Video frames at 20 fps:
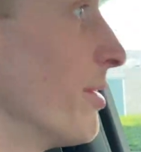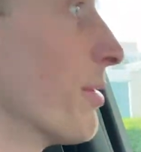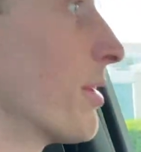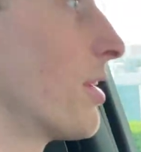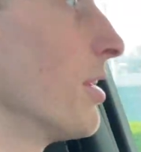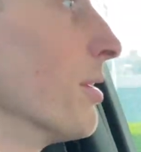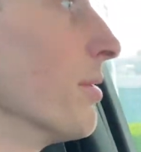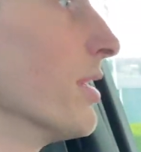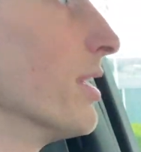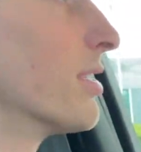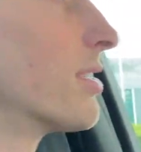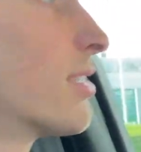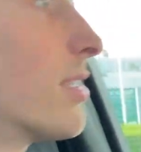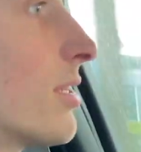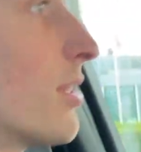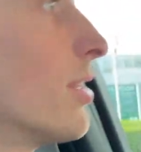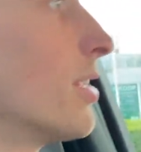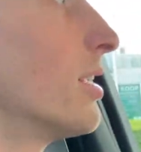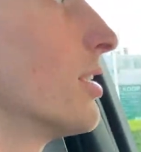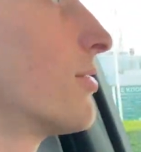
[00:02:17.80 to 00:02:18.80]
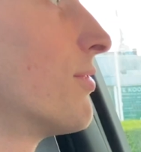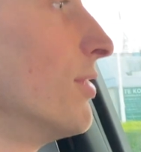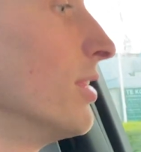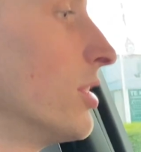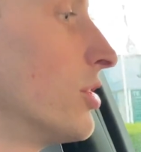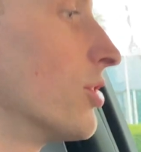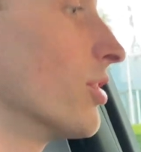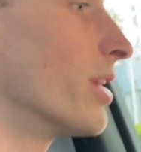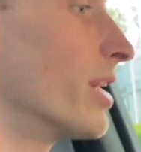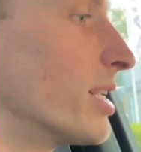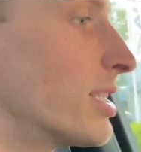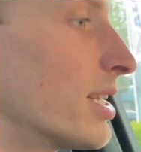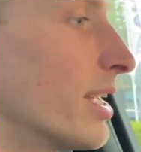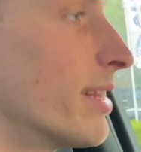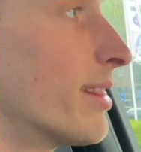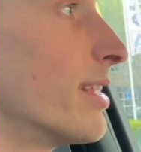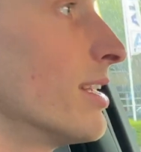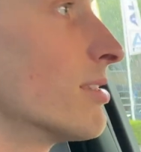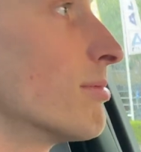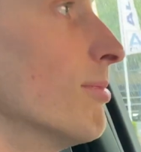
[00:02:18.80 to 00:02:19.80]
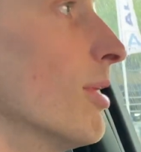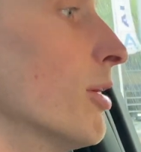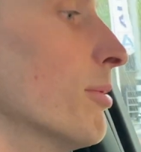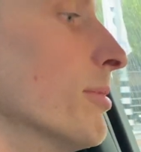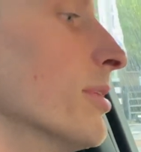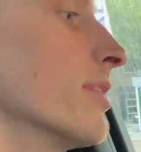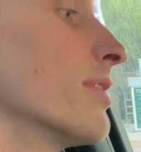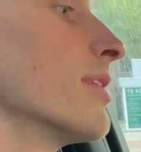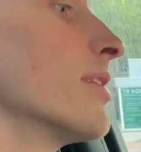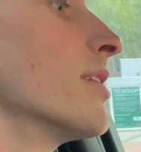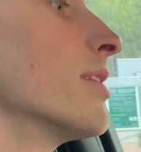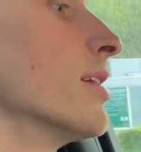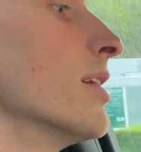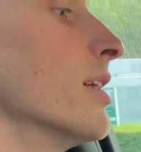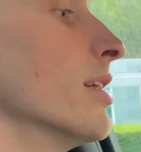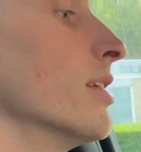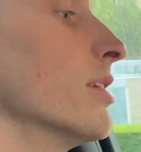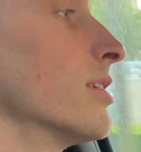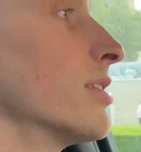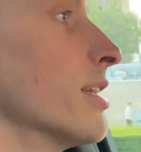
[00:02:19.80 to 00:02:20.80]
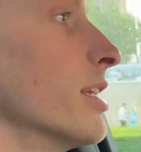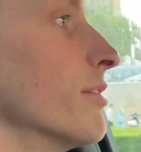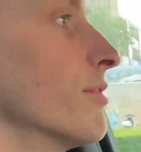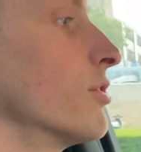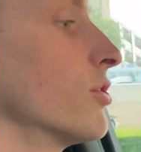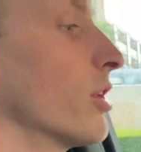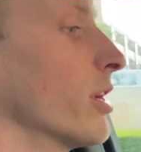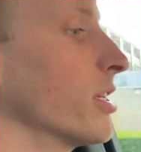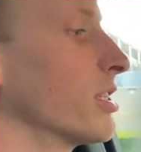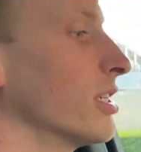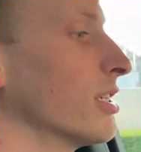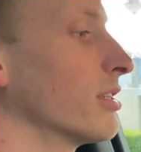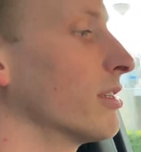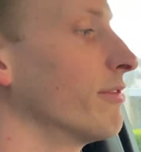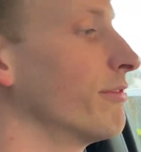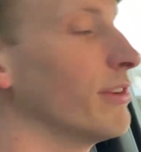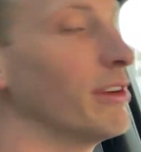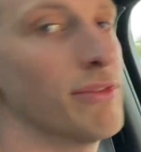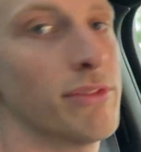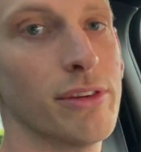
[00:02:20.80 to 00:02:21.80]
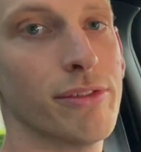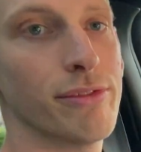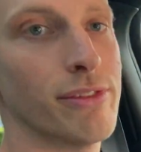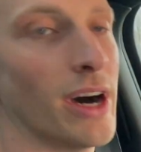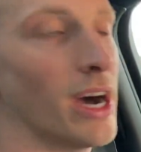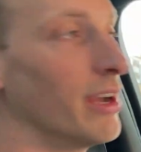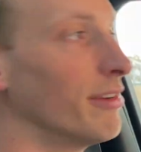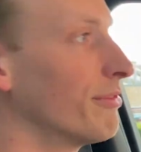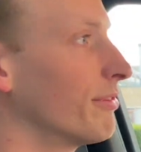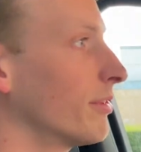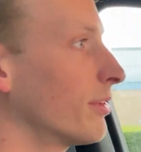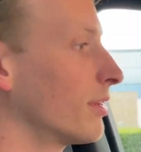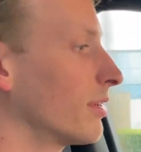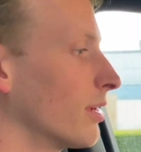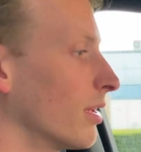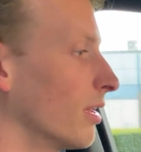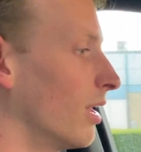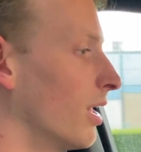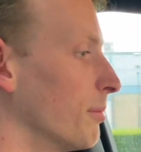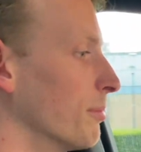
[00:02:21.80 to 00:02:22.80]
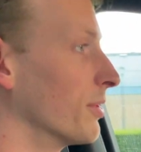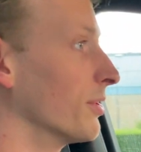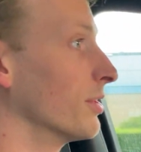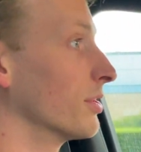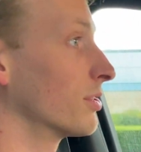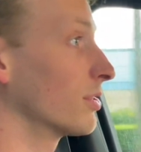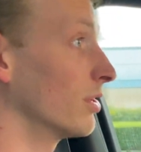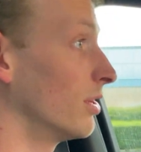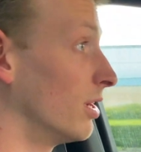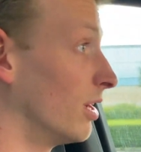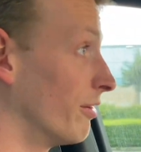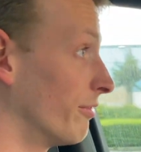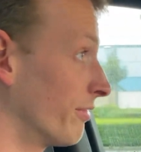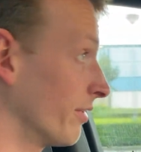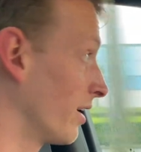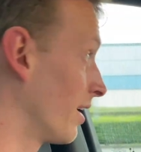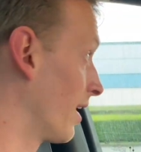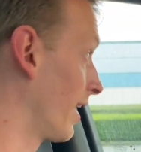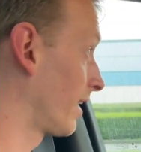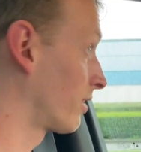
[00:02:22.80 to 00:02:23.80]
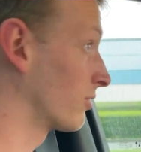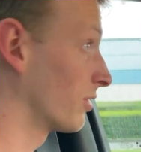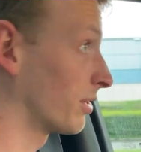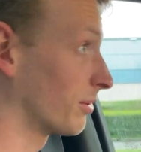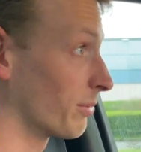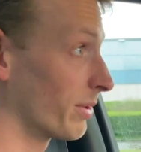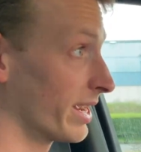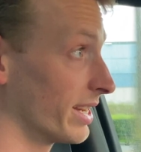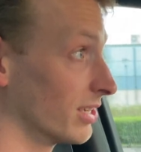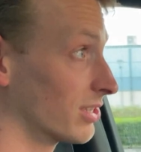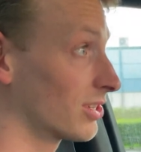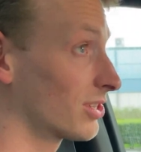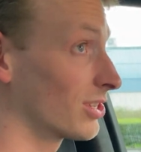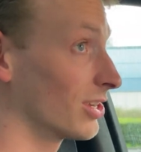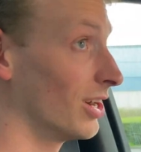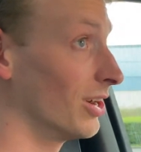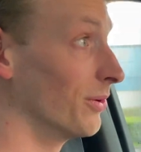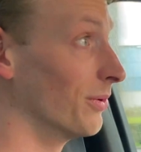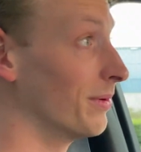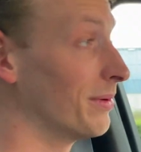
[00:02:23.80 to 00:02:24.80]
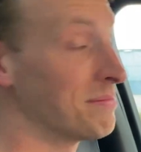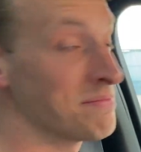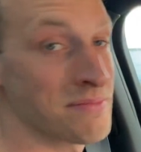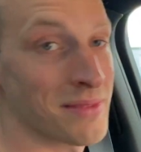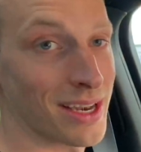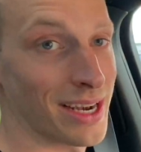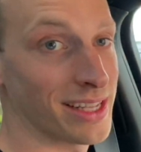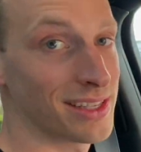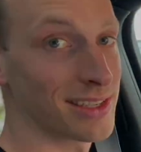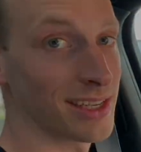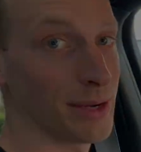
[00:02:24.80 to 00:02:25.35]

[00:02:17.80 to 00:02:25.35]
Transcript: curious. The car is fully charged. At this moment, the state of charge is 55 kilometers of electric range. So let's see